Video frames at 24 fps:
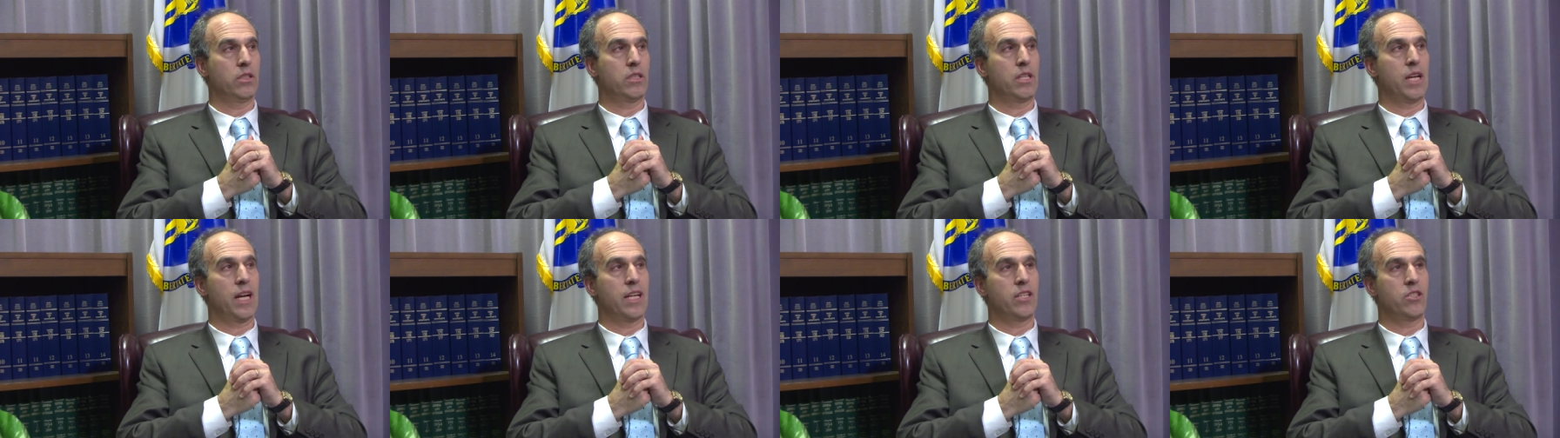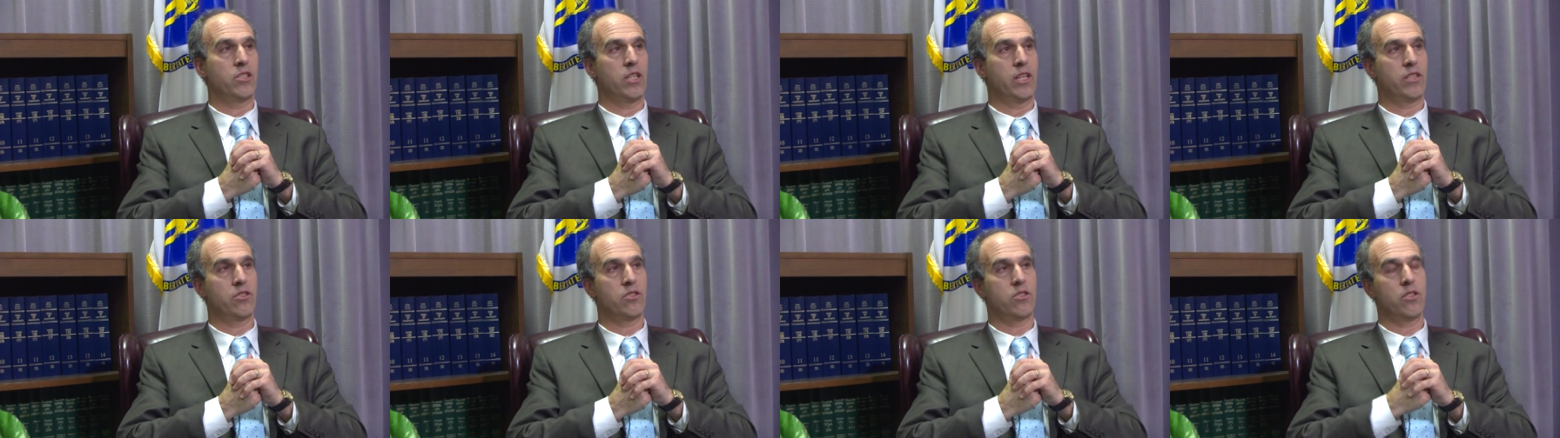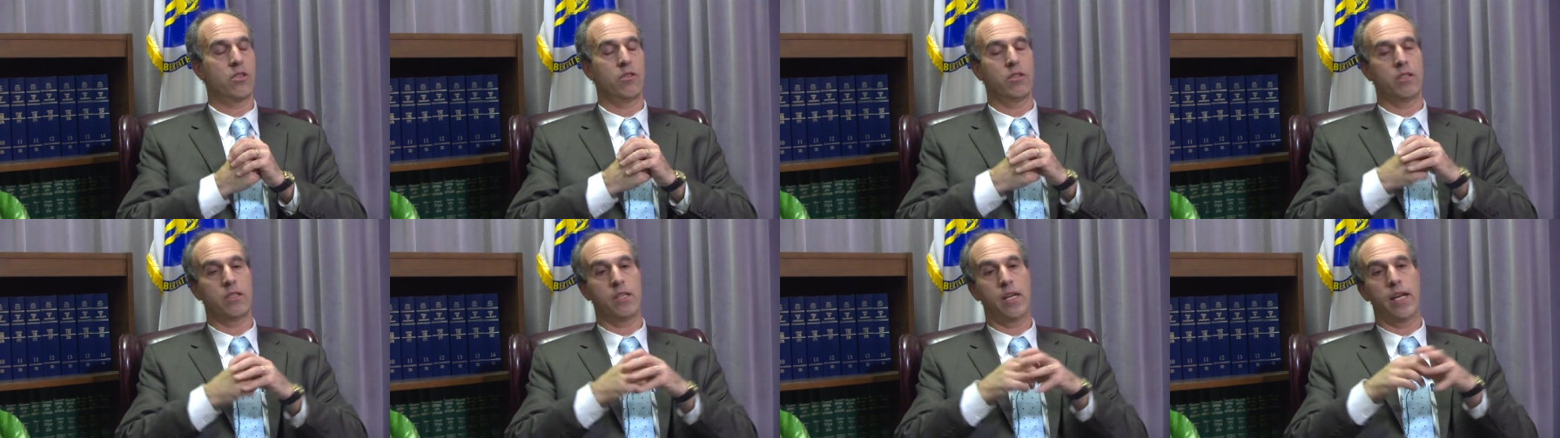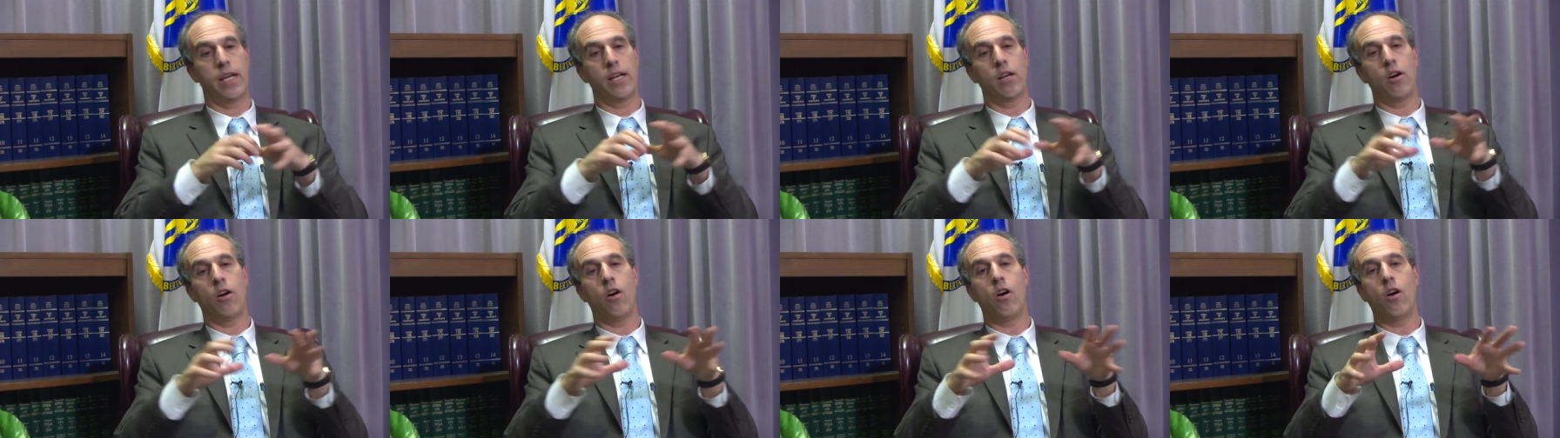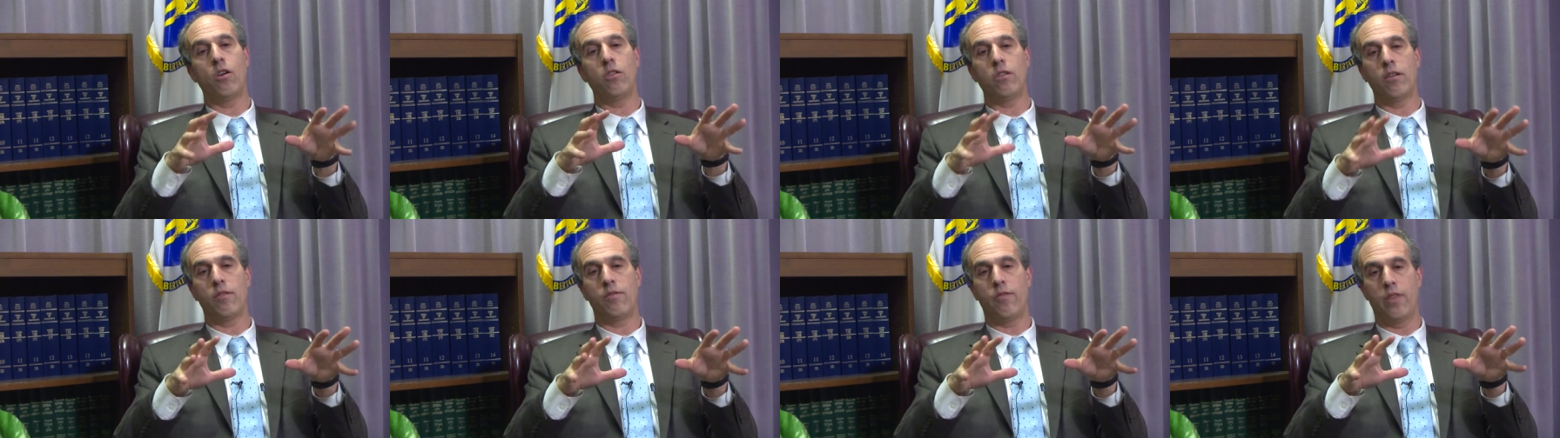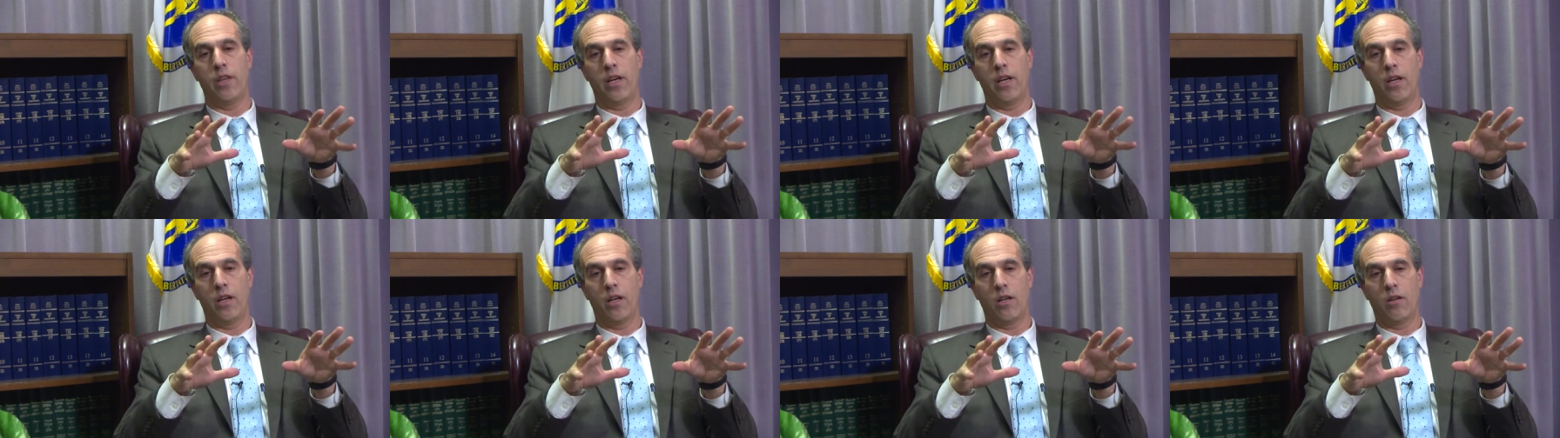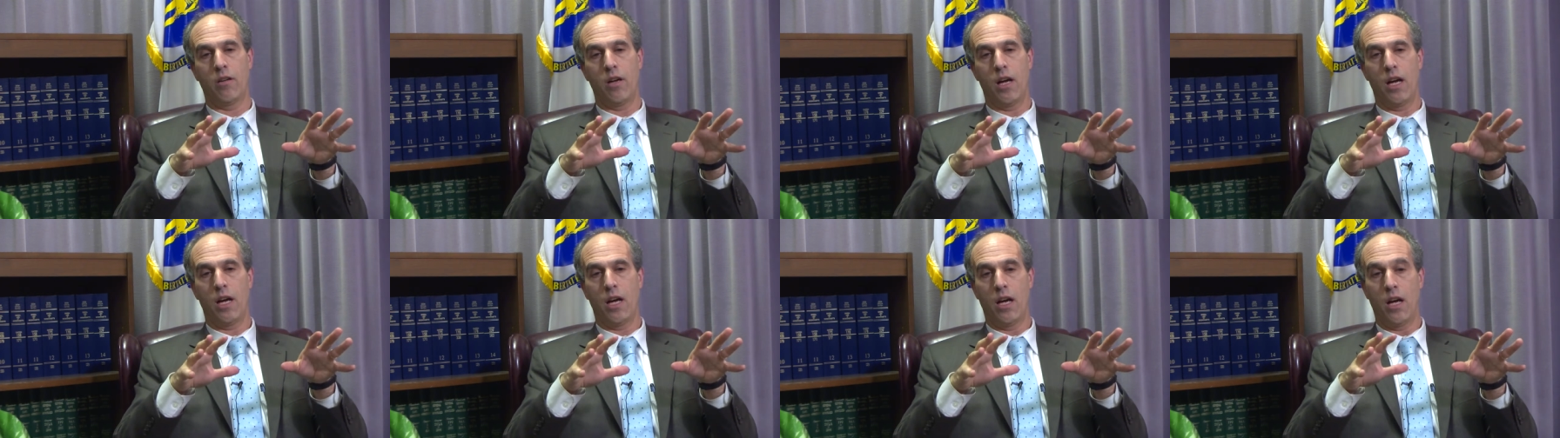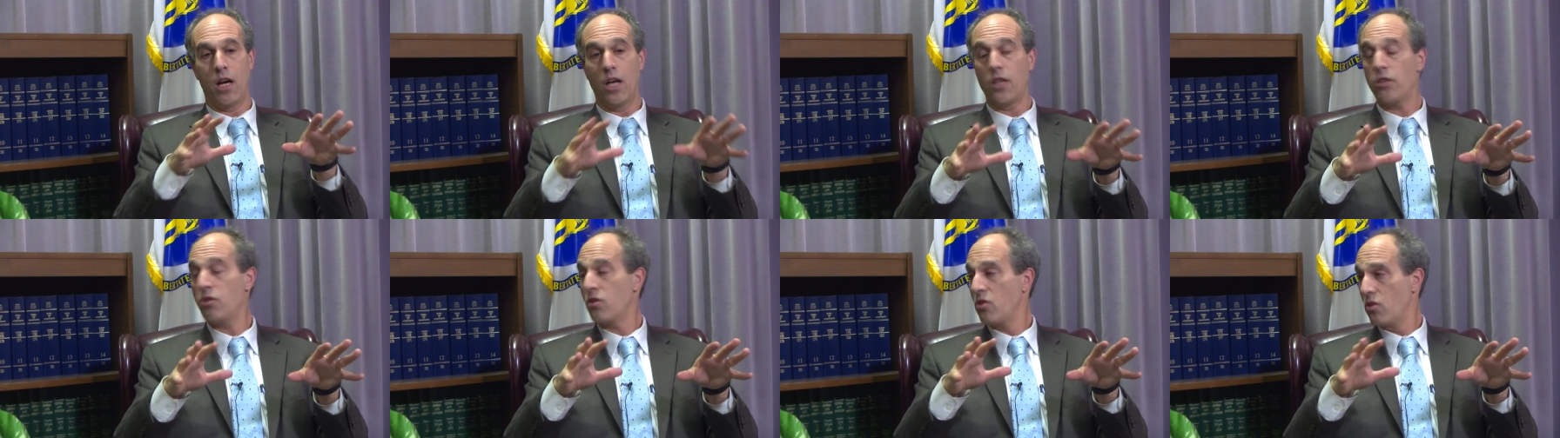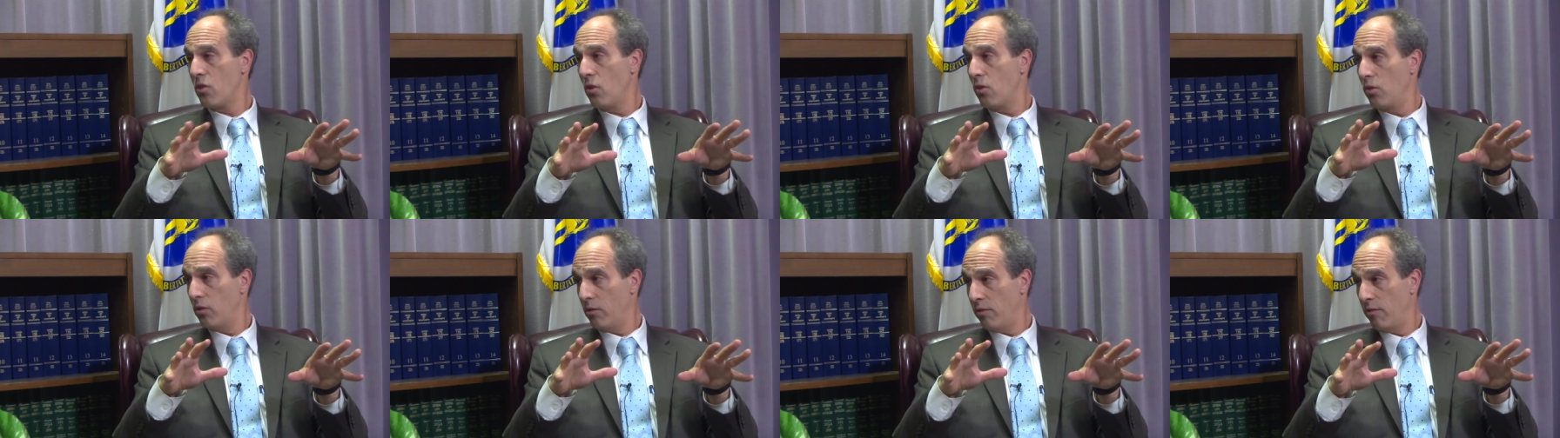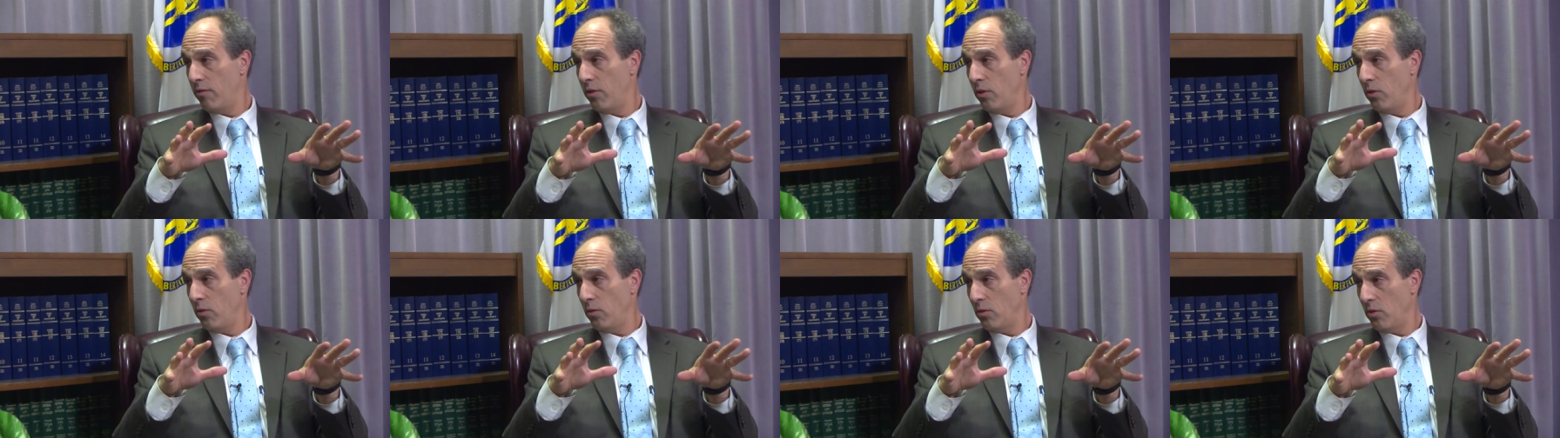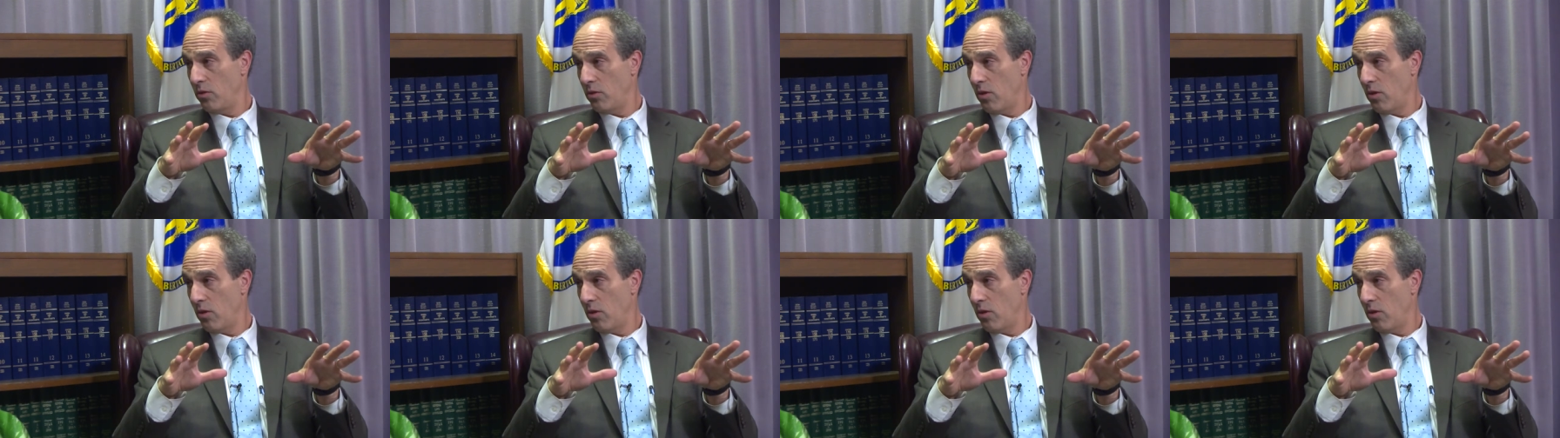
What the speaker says: a digester and take all of their unsold food,